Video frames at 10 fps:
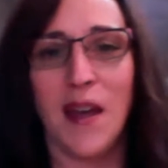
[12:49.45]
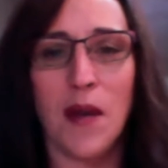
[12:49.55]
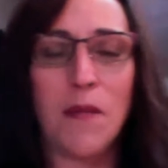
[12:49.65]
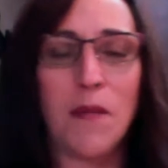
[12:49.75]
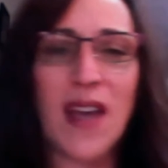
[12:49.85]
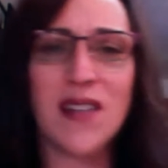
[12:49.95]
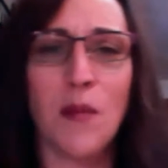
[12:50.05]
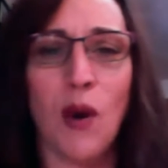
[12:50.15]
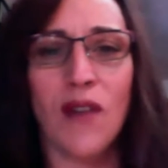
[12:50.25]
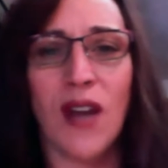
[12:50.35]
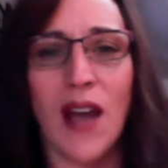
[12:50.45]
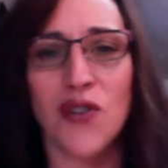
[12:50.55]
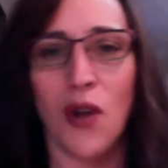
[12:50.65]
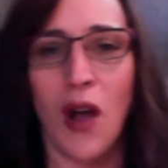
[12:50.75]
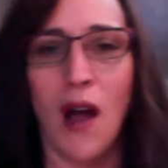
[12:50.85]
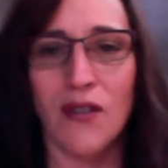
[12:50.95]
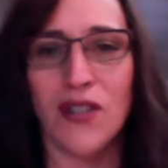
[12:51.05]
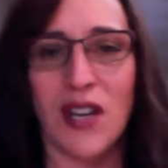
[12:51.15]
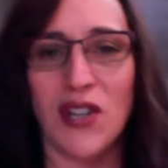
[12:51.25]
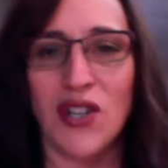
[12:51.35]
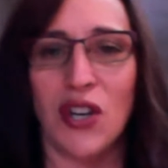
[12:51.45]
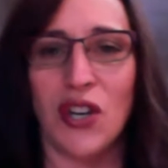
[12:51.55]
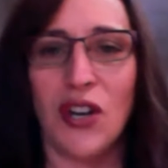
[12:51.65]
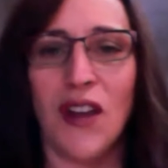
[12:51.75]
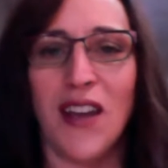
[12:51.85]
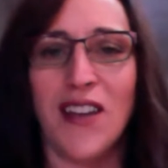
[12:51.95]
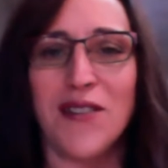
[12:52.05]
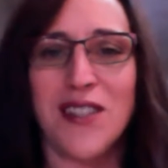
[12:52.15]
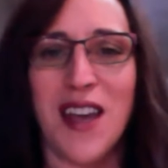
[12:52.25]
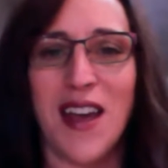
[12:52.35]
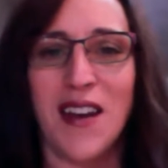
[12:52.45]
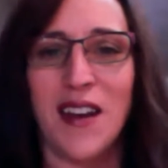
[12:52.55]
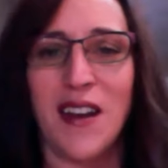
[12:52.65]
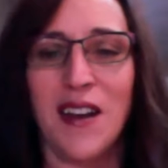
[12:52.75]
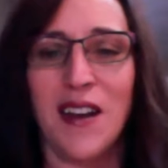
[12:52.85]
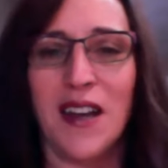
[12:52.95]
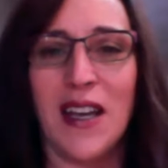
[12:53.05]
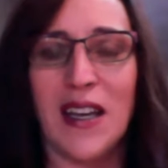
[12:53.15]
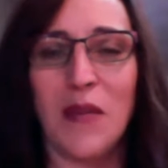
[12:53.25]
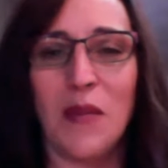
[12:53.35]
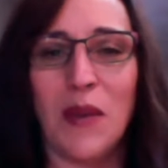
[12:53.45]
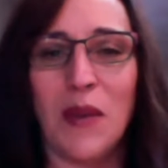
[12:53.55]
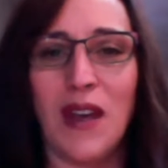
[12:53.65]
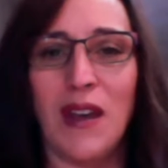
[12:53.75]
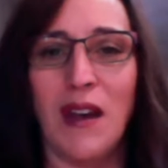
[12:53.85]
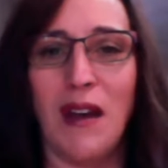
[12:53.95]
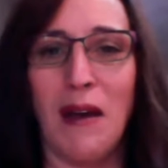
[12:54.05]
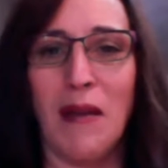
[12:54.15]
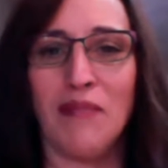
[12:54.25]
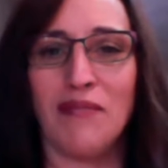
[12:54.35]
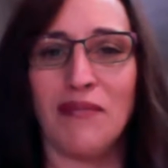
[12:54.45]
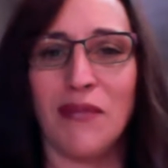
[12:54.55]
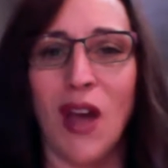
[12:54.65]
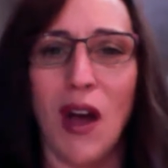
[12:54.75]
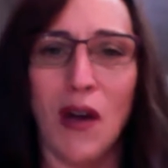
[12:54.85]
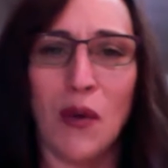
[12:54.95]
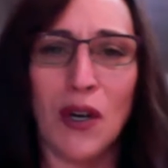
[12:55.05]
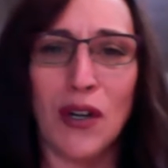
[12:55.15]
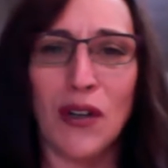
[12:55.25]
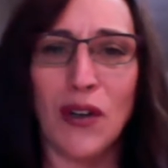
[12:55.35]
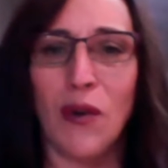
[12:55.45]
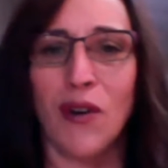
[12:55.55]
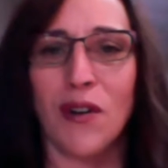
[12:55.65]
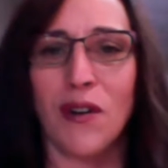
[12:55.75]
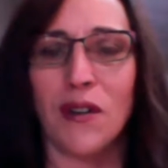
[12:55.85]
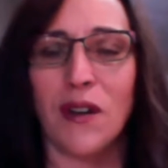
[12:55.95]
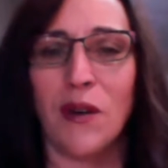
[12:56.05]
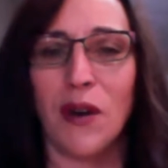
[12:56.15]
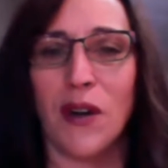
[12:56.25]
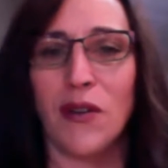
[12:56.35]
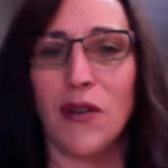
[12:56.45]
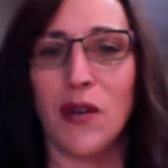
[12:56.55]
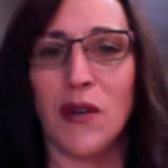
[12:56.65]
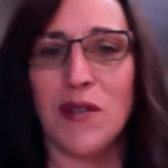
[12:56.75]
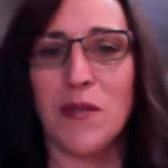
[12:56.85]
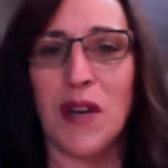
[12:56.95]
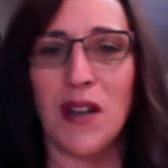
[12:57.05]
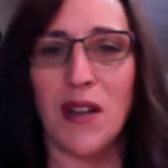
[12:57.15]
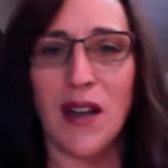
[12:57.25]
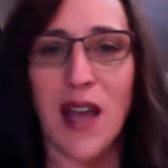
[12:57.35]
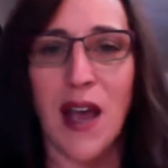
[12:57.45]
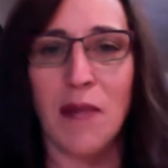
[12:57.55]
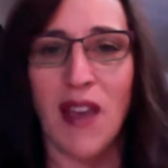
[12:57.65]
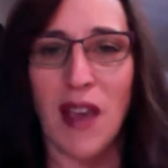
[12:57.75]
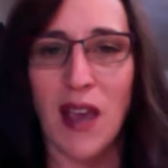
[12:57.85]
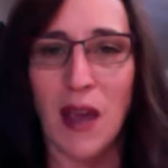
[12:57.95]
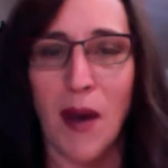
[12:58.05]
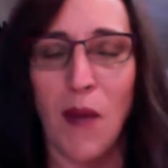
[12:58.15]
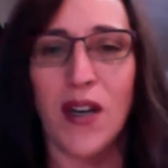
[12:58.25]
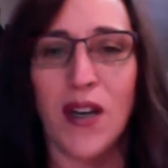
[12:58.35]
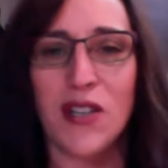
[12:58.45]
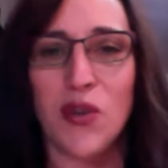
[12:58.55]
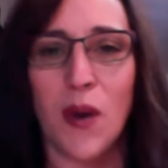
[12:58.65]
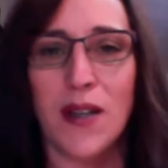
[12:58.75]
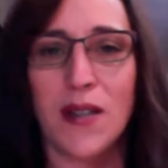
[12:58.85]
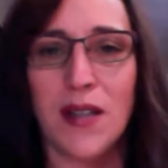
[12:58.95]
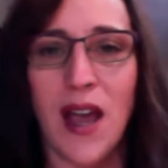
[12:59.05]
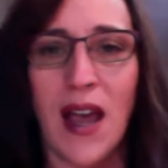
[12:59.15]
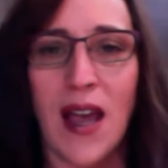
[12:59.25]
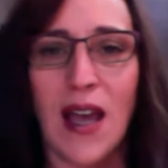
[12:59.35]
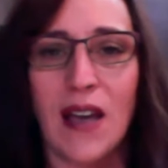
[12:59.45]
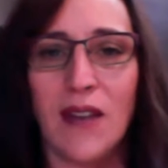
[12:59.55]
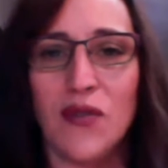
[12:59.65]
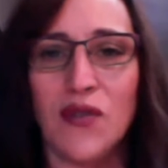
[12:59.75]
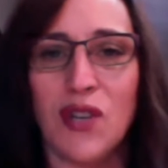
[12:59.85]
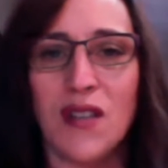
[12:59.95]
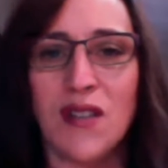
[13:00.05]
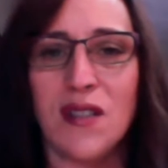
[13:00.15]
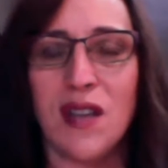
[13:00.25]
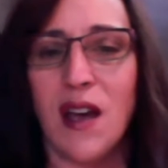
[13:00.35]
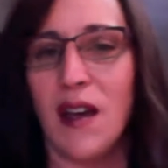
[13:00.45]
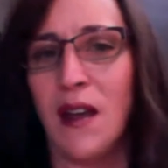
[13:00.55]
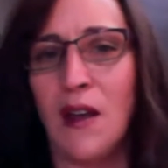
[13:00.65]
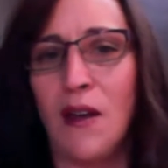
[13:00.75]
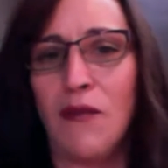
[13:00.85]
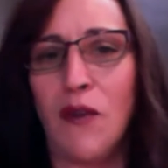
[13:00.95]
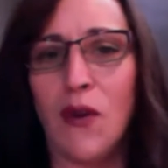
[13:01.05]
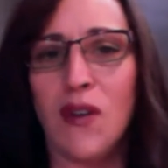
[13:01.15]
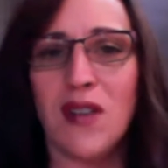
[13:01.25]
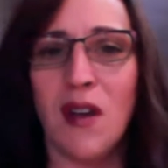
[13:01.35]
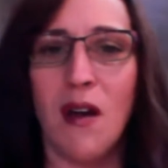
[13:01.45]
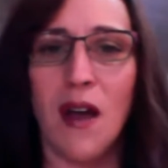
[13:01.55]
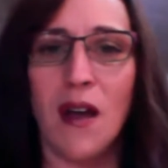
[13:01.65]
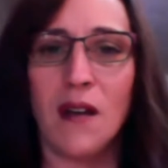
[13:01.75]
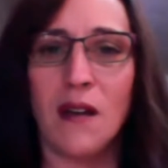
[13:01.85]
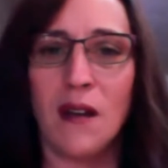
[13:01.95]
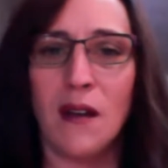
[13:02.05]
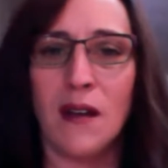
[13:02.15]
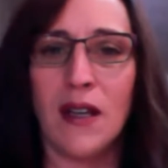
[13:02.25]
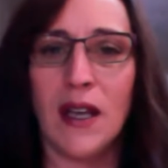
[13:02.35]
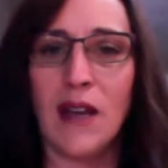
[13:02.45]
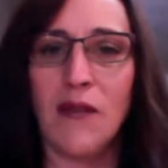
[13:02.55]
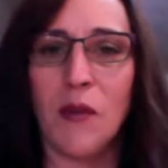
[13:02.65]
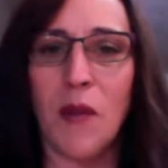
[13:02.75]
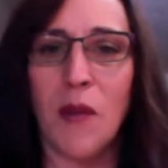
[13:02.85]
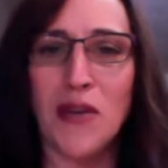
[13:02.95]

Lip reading: makes it more of a natural conversation. You know, like you said, it can be awkward, or you can spend a lot of time thinking about what it is you want to say. And if you just focus on getting information